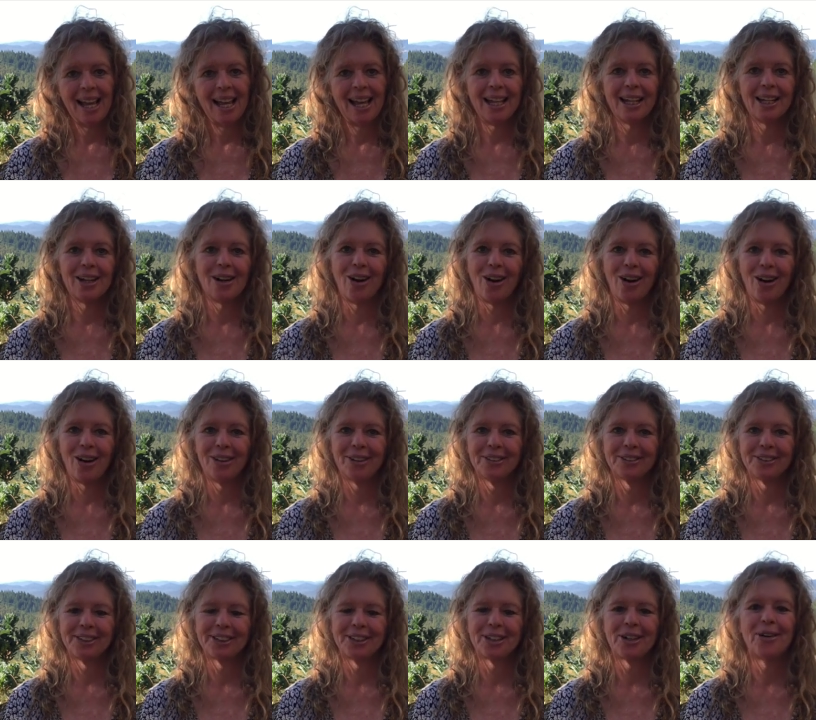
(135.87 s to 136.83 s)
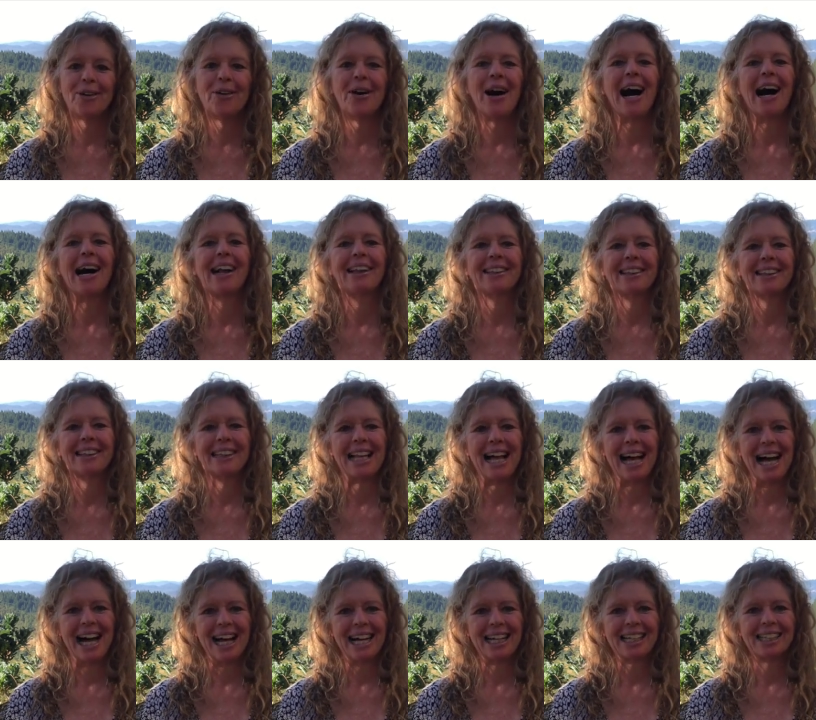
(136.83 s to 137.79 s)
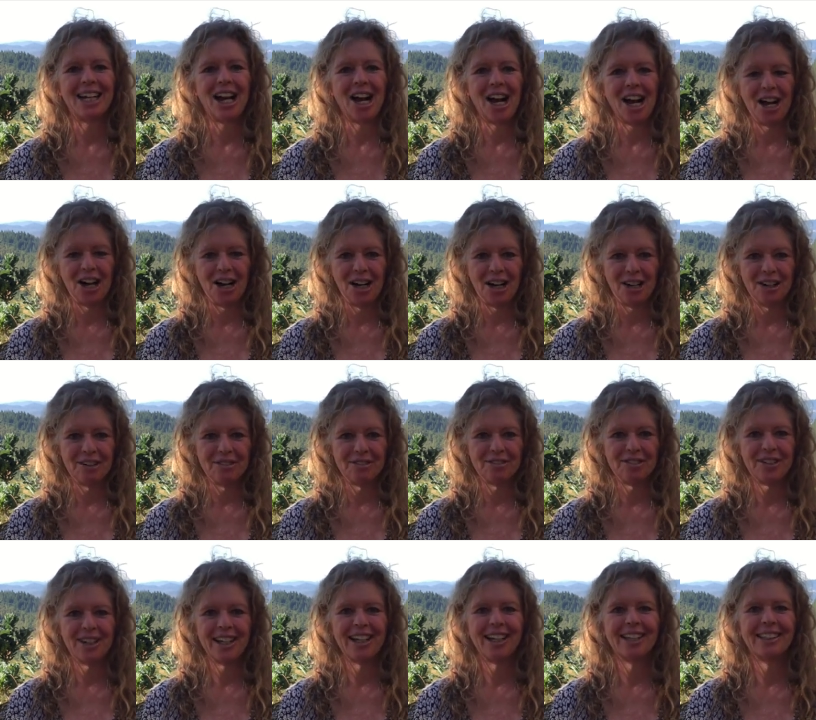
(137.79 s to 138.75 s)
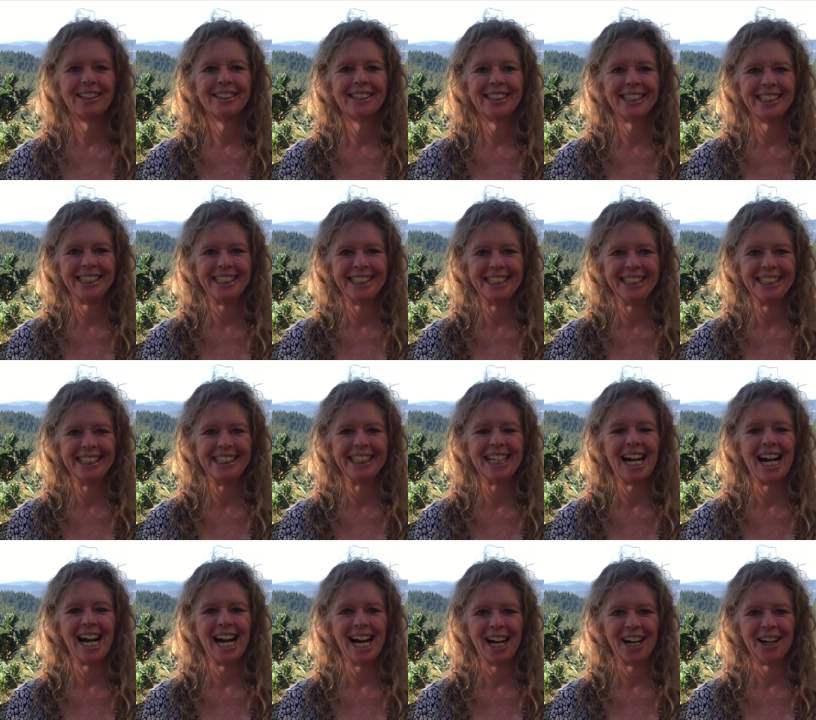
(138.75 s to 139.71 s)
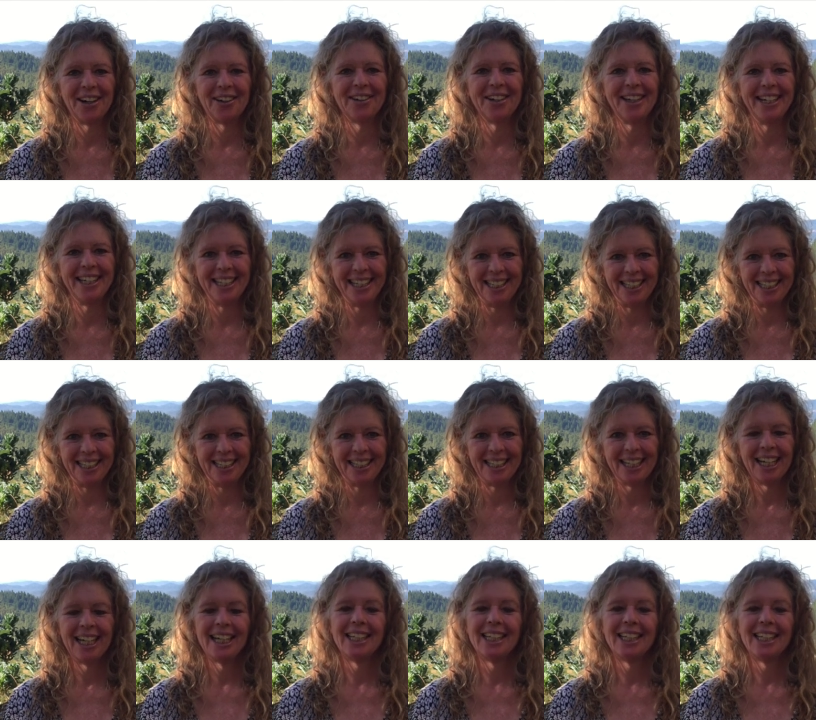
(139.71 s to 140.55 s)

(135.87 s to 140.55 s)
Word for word: and also a lot of TRE,